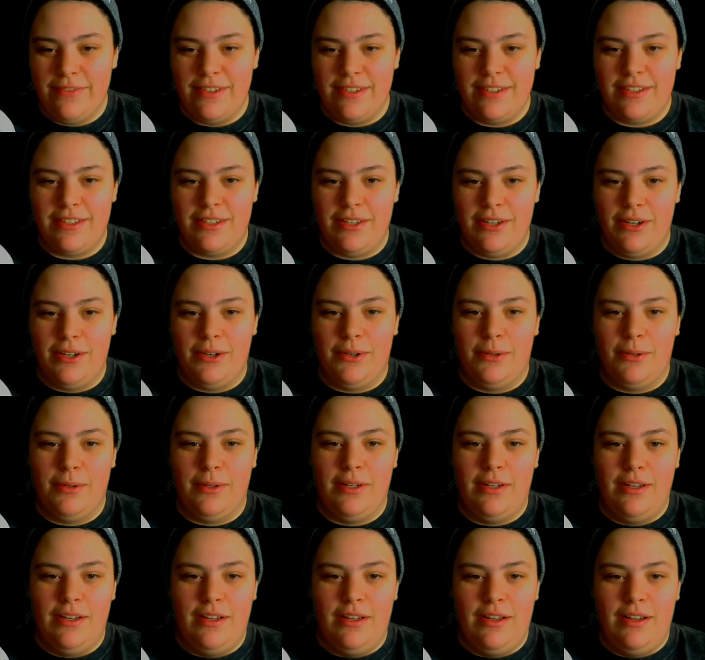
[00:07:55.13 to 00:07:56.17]
So
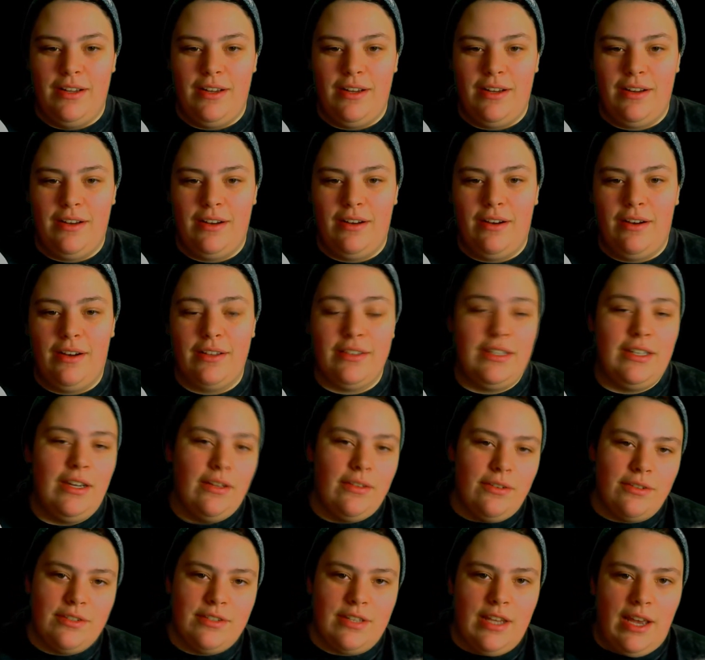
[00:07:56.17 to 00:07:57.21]
on the
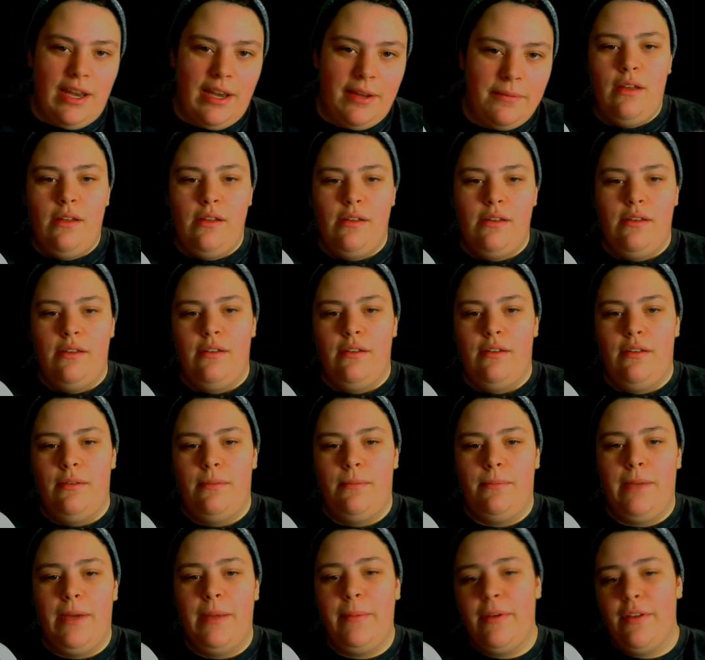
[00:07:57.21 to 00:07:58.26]
other side,
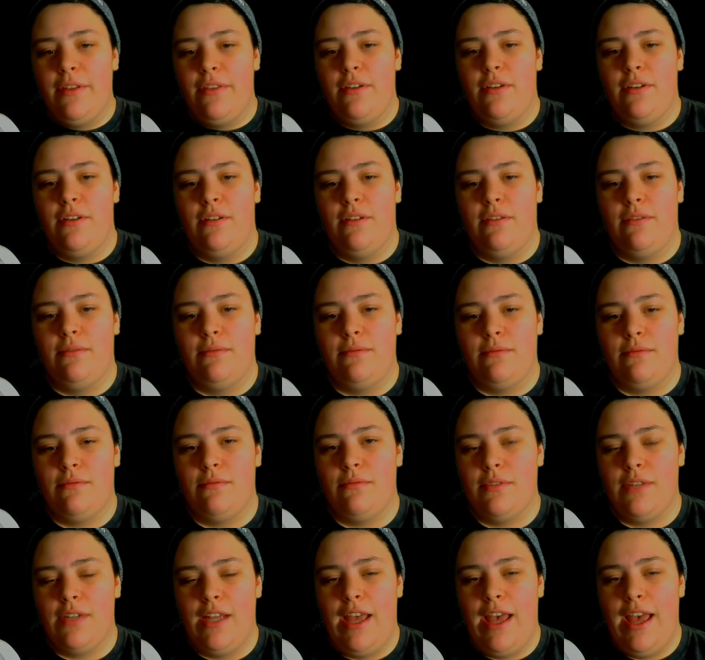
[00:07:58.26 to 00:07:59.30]
my mother
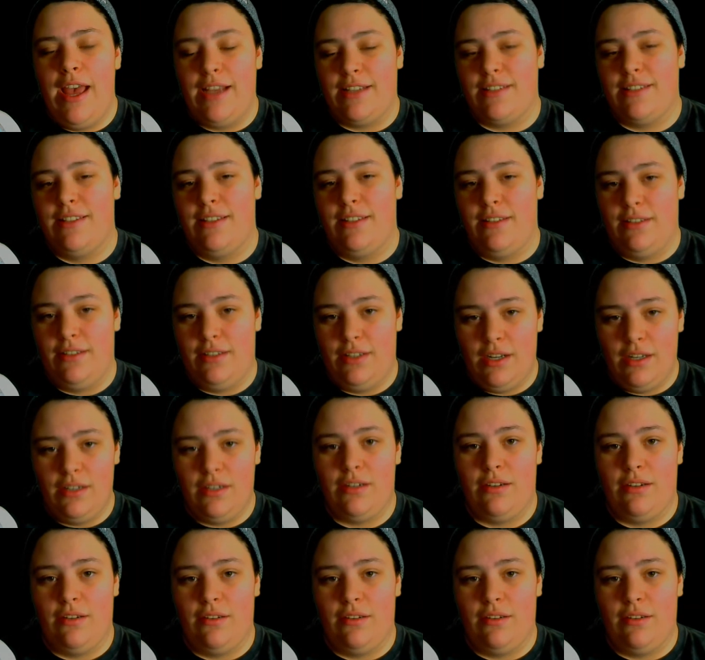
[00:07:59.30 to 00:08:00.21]
acted younger